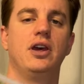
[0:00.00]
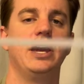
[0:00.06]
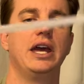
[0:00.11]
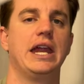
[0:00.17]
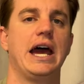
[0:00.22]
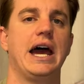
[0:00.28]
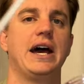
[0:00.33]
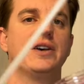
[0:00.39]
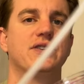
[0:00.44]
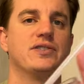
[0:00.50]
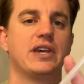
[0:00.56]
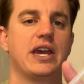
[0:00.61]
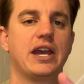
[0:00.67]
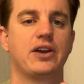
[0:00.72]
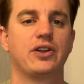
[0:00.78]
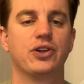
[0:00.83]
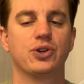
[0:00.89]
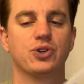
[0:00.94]
It has
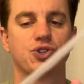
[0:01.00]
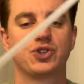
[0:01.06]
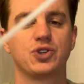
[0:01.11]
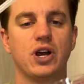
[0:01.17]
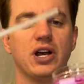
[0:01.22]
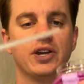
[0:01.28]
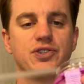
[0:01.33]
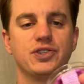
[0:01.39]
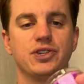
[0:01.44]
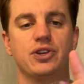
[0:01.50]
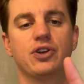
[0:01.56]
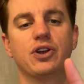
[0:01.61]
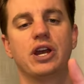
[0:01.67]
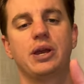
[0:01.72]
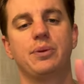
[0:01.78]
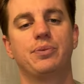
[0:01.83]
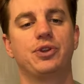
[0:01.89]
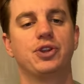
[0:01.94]
a clear straw, so you're
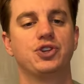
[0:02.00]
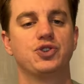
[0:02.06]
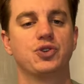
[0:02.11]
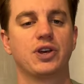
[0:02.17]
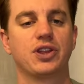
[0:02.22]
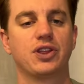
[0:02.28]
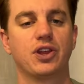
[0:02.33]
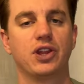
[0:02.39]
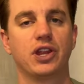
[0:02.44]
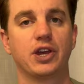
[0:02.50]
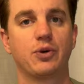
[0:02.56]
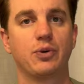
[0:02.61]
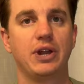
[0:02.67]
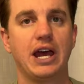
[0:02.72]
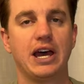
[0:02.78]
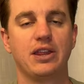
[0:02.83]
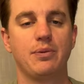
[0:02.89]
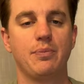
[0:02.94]
able to drink the
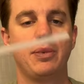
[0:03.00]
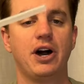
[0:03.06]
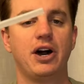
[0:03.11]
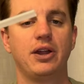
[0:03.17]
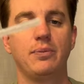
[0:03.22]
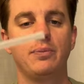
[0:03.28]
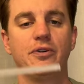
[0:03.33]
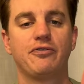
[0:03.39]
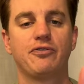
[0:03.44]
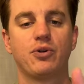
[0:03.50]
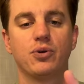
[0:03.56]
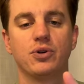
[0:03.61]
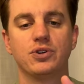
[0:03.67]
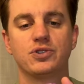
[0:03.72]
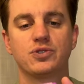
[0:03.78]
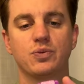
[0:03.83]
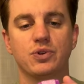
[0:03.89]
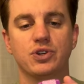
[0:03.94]
liquid out of the bottom, of
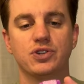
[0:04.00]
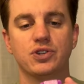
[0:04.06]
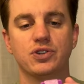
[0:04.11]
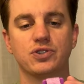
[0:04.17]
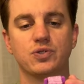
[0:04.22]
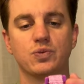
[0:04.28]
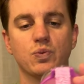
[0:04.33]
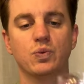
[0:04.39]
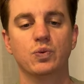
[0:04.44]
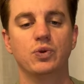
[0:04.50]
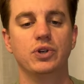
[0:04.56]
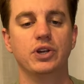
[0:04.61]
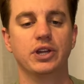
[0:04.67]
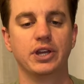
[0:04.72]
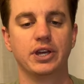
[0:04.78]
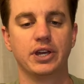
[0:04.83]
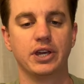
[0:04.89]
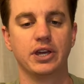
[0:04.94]
course, which is
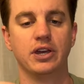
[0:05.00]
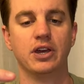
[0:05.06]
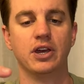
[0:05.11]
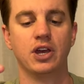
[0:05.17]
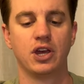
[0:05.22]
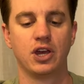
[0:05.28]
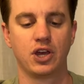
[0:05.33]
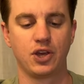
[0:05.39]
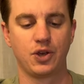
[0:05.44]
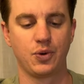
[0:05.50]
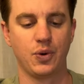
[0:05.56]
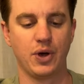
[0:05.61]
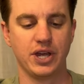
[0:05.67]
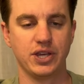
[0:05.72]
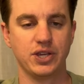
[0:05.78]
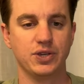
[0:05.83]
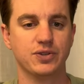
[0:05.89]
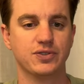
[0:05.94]
really
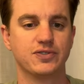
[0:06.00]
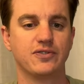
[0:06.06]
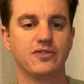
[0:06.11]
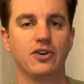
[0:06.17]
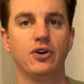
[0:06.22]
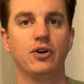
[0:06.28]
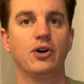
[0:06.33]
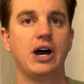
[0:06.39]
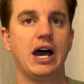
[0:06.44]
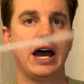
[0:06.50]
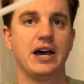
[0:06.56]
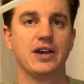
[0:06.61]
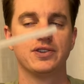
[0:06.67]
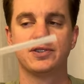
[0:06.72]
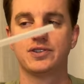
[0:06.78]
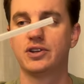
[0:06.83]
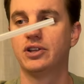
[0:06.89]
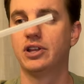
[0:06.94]
quite useful,
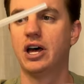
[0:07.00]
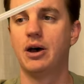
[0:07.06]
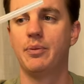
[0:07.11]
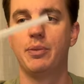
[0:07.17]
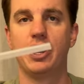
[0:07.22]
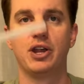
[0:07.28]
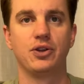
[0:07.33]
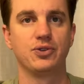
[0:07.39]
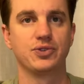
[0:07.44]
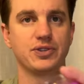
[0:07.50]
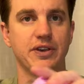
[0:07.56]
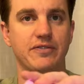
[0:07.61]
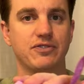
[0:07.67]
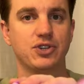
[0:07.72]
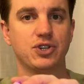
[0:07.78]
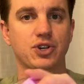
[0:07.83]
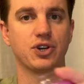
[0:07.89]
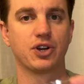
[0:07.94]
as a lot of bottles you
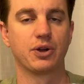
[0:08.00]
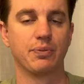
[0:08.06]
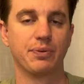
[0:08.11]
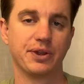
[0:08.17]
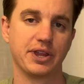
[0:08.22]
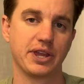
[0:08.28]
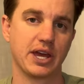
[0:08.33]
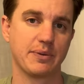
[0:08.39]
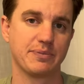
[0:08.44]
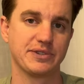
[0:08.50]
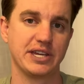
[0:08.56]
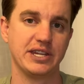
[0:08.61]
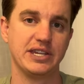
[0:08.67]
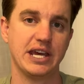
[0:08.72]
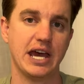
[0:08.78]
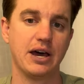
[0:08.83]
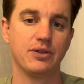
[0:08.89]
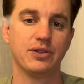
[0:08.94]
have to turn completely upside
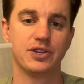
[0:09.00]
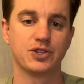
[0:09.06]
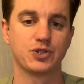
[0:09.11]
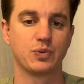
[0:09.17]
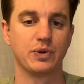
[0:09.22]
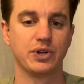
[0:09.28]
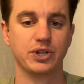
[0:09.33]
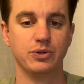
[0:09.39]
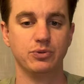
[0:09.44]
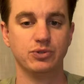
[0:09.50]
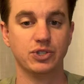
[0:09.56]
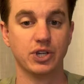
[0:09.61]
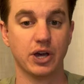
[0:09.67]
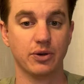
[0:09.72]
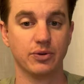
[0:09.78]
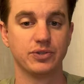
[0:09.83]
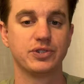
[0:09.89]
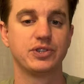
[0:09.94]
down. This one you
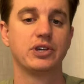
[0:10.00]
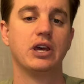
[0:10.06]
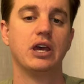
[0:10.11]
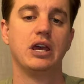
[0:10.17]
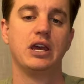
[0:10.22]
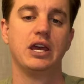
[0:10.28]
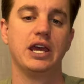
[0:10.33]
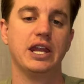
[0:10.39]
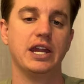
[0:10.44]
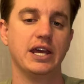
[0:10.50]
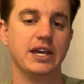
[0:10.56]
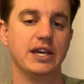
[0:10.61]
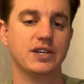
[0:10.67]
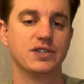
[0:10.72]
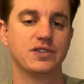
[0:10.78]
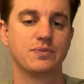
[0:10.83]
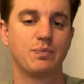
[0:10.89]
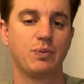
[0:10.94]
don't. It
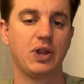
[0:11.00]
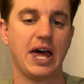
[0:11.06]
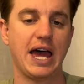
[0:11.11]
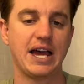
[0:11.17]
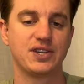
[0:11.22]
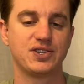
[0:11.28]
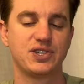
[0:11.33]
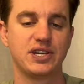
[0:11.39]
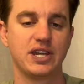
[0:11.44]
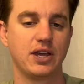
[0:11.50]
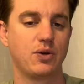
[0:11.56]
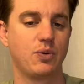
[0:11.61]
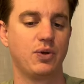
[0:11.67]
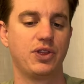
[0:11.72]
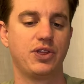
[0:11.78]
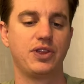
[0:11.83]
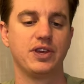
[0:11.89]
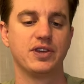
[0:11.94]
is plastic
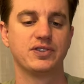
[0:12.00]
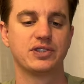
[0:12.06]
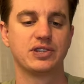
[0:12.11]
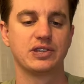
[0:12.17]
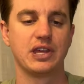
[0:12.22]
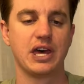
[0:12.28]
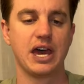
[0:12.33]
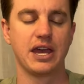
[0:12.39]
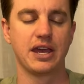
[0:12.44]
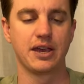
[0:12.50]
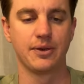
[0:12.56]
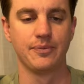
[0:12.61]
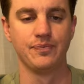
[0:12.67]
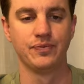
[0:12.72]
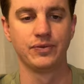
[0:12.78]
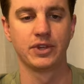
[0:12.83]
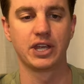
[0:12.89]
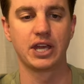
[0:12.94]
with this like
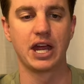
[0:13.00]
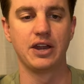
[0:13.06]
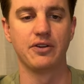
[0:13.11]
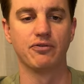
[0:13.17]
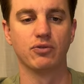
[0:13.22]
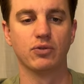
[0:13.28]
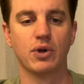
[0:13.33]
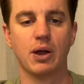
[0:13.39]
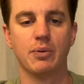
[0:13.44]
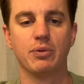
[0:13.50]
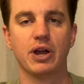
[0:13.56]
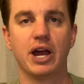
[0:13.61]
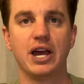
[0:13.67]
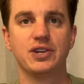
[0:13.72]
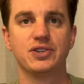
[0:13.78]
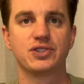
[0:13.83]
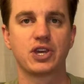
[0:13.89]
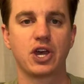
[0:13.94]
kind of
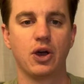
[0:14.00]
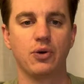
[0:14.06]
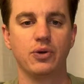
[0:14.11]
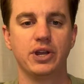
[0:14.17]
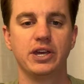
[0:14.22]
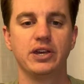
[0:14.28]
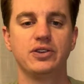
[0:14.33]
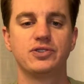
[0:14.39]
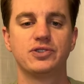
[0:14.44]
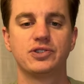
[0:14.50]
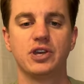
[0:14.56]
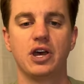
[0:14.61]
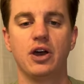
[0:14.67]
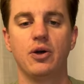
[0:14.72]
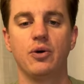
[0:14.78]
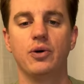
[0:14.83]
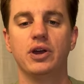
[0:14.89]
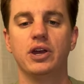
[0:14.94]
rubberized coating,
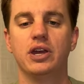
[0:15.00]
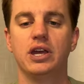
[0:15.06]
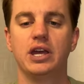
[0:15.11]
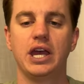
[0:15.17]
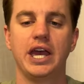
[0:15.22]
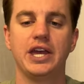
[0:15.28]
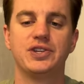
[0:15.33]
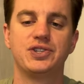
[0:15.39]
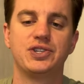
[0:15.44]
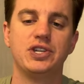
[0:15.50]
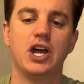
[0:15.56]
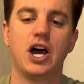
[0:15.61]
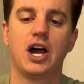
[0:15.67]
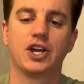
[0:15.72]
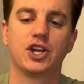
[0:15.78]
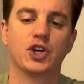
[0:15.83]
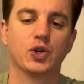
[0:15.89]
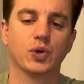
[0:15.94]
so it's
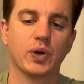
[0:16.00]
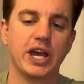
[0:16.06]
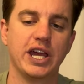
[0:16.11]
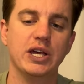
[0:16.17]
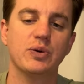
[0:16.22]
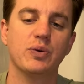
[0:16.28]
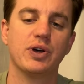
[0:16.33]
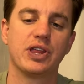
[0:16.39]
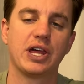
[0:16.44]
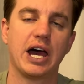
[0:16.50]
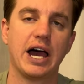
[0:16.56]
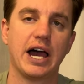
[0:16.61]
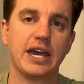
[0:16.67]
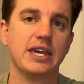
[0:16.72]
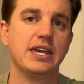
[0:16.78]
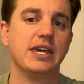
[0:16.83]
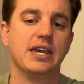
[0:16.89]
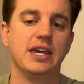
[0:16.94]
not great with
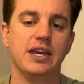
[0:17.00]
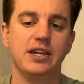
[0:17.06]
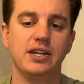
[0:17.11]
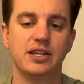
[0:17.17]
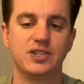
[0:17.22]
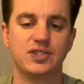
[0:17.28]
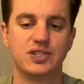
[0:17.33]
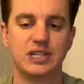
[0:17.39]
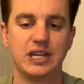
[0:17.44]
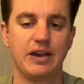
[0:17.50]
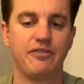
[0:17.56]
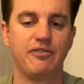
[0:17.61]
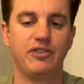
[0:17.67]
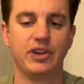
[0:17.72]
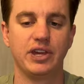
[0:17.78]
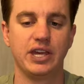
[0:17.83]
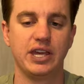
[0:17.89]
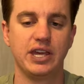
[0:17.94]
high heat. It's
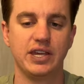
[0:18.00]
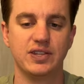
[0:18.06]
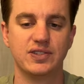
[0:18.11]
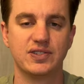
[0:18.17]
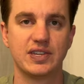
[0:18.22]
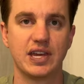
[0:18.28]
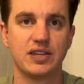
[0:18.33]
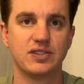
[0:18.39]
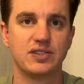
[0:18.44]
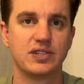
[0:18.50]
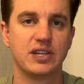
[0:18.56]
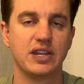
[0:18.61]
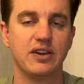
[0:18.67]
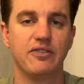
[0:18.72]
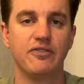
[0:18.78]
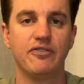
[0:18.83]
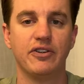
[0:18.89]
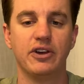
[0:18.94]
definitely heat
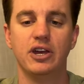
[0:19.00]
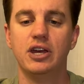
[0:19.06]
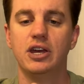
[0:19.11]
sensitive.